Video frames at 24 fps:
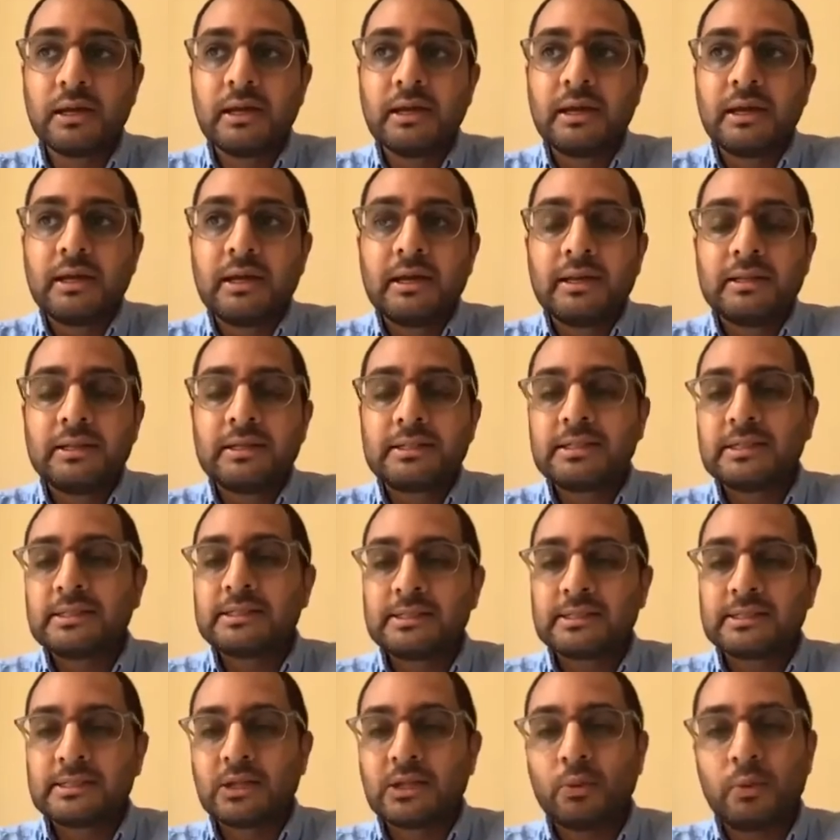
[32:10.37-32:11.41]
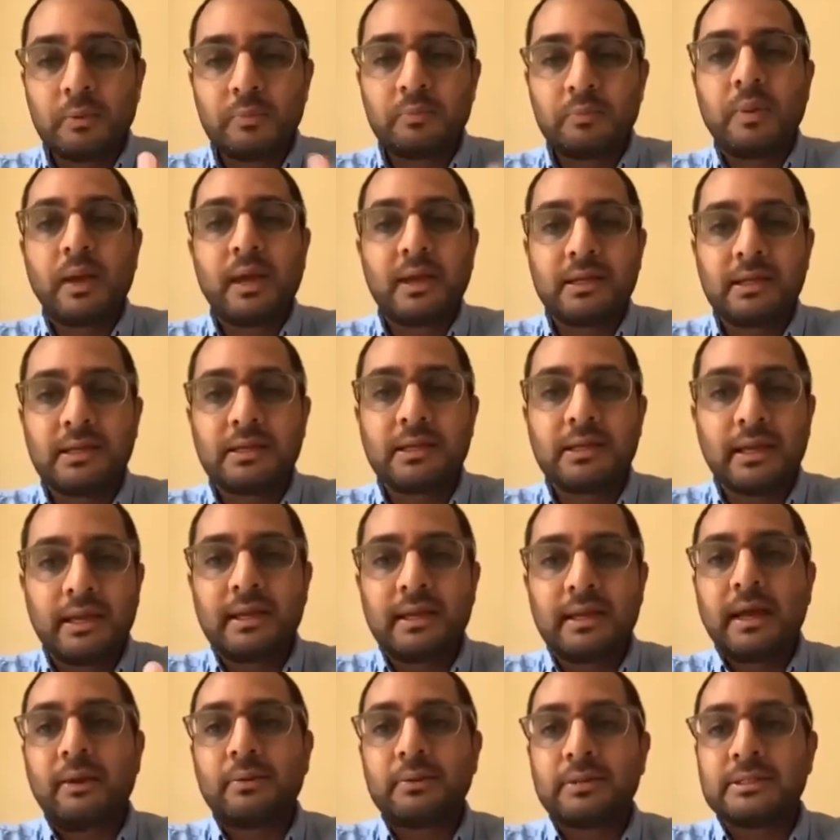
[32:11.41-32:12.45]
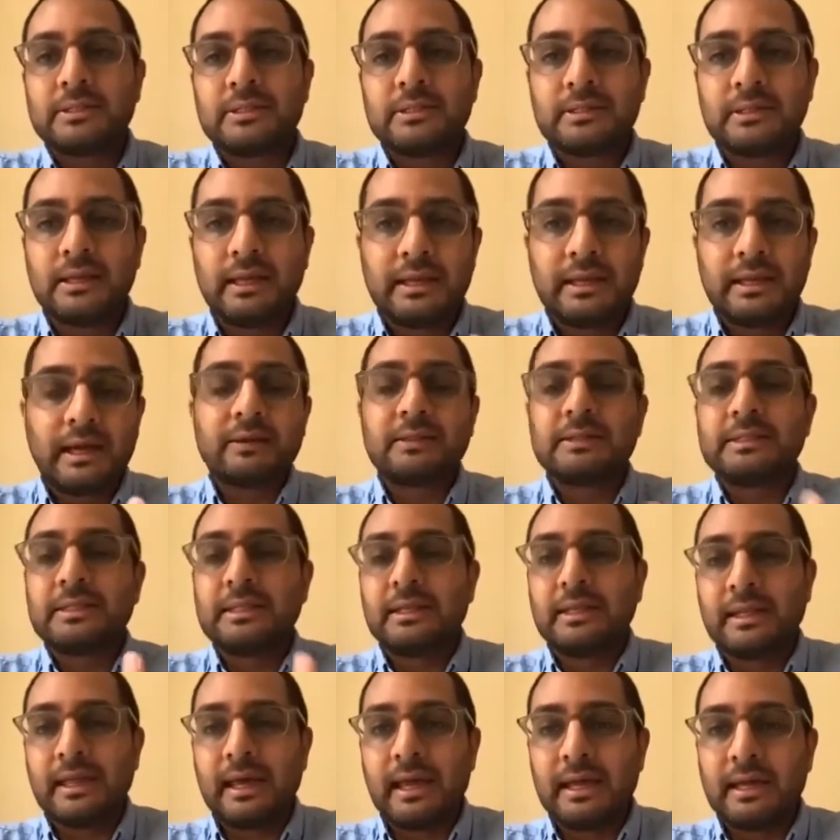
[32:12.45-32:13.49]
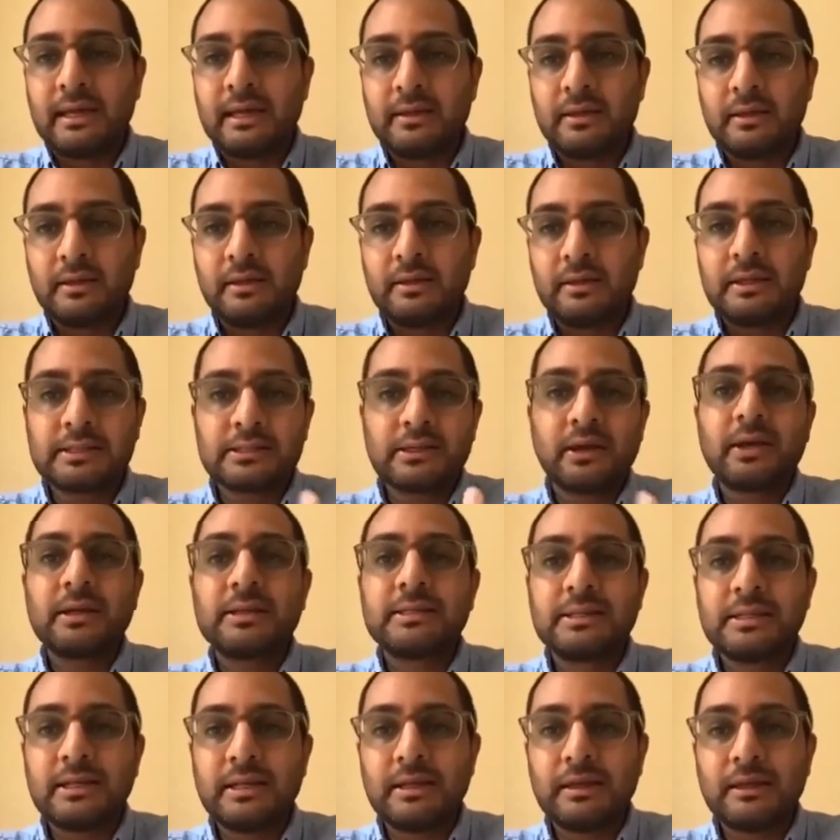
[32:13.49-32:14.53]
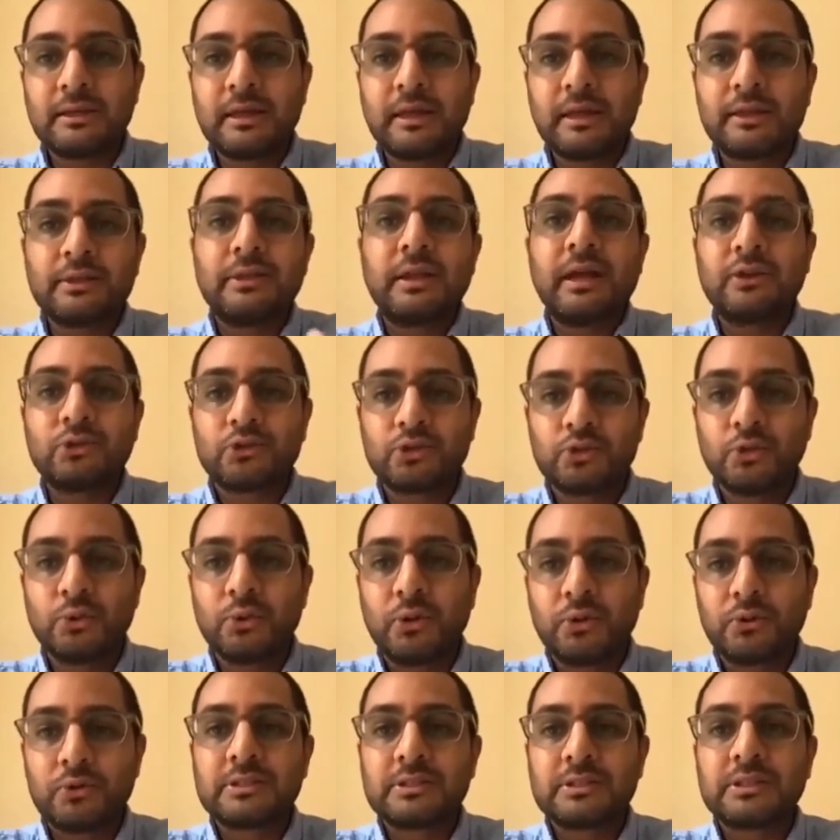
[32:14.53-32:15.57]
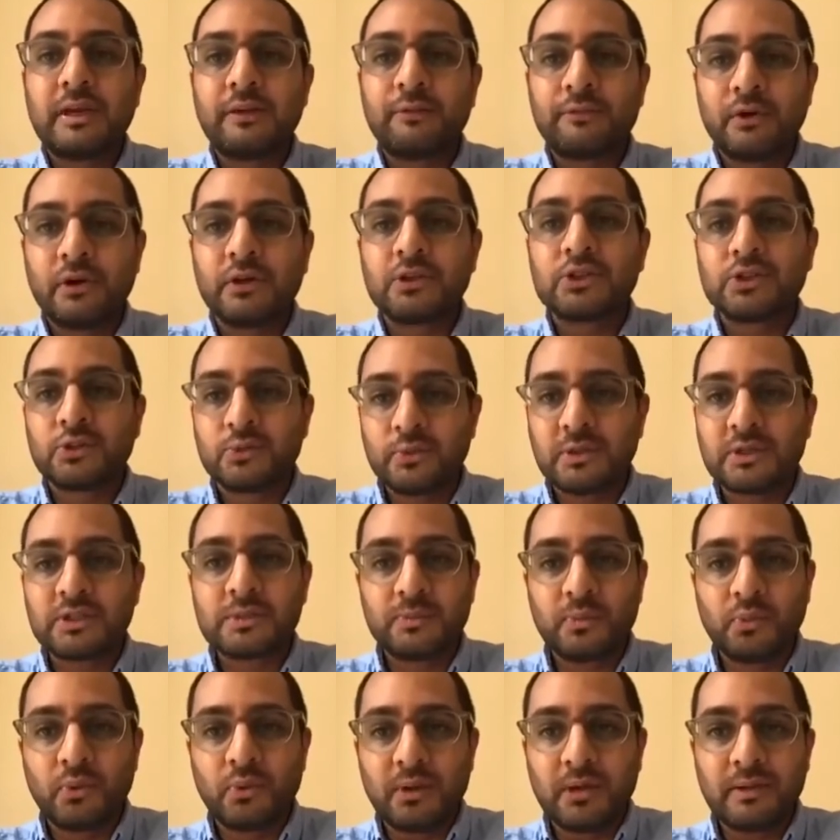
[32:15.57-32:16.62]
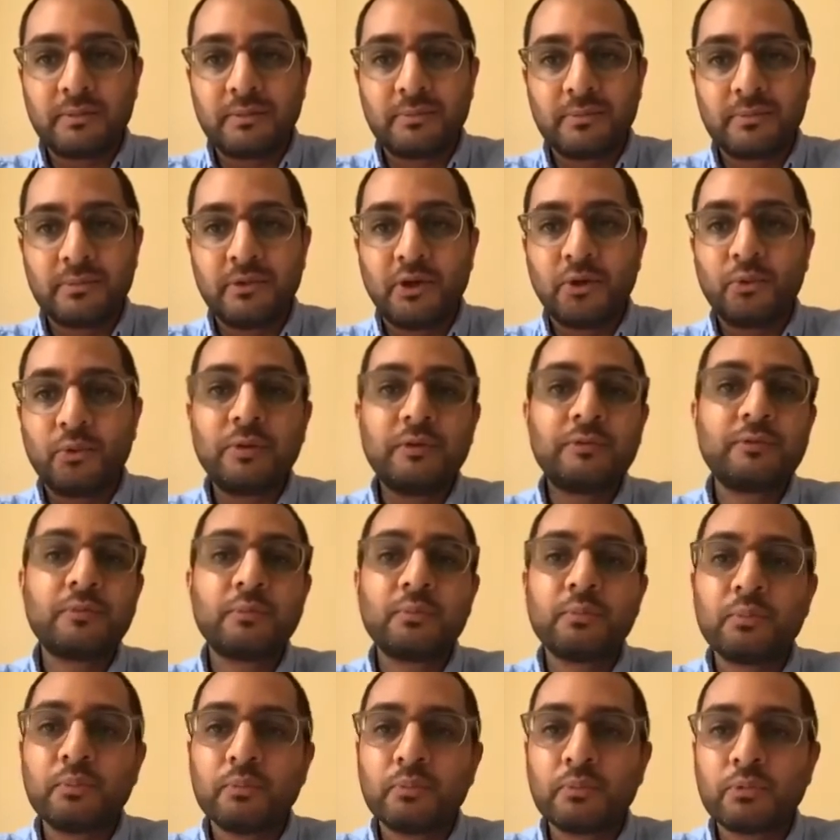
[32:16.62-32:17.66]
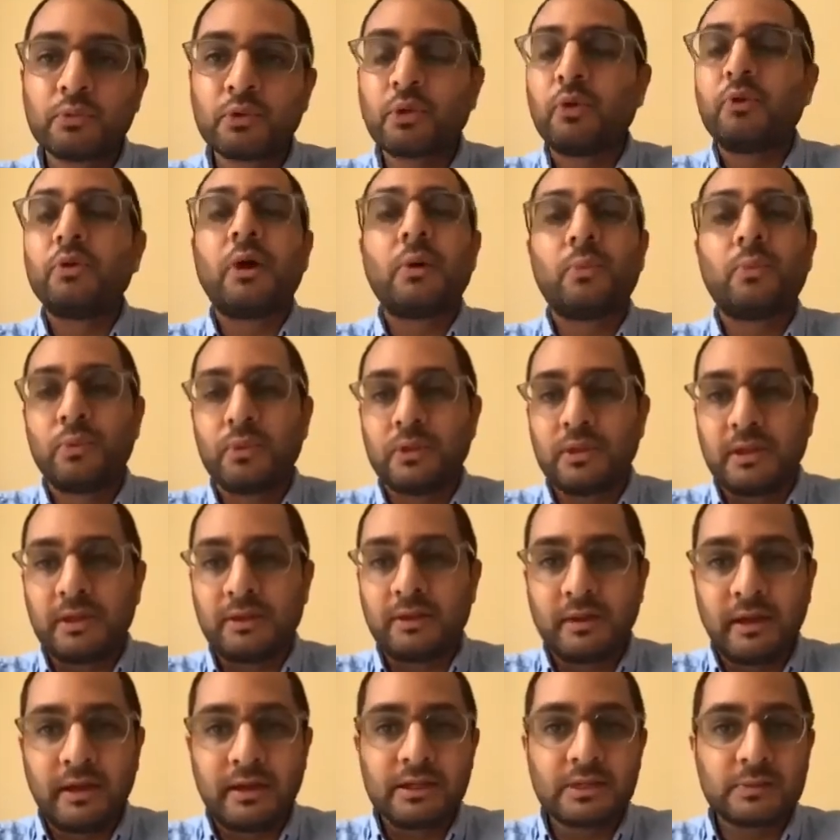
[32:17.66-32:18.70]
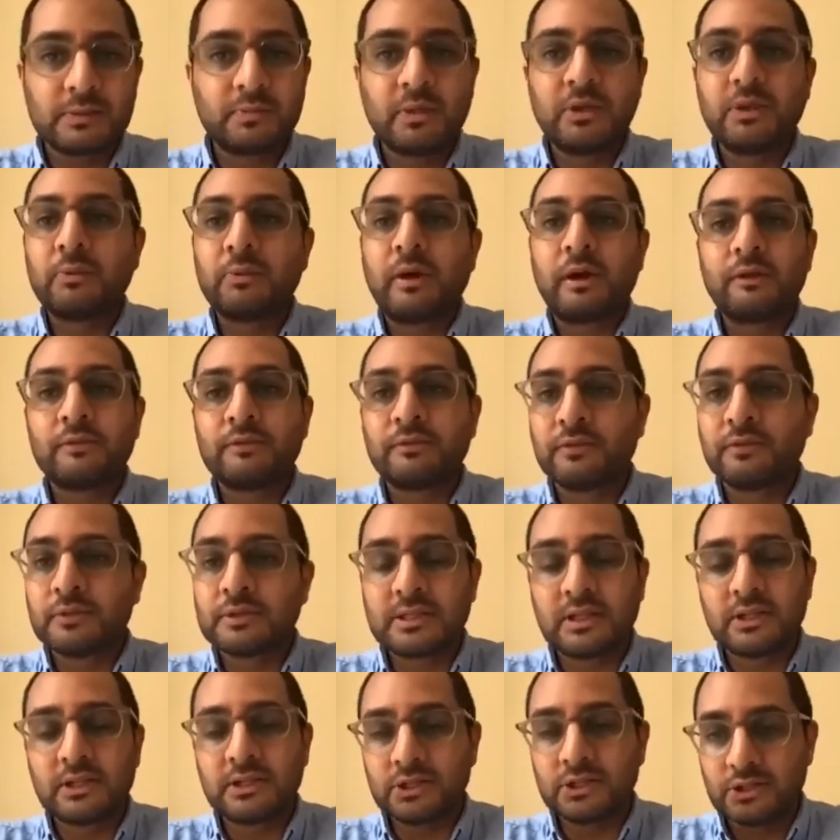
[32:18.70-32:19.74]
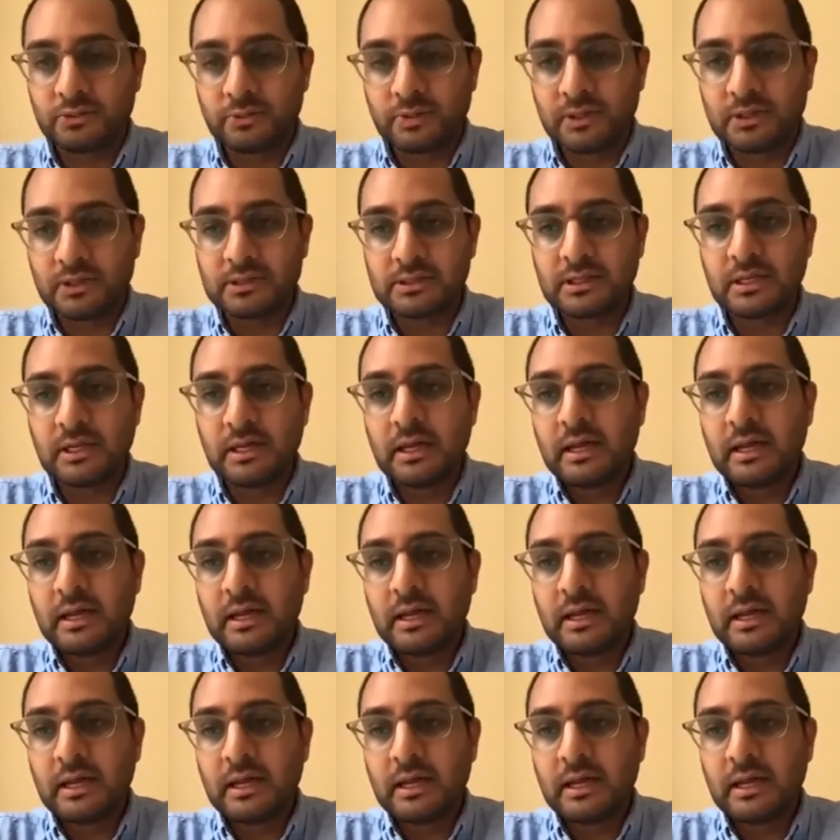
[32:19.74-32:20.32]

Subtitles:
This is so embedded in our DNA, this idea that the natural world is there for us to exploit. You know, we've grown up with it and it's been around for centuries.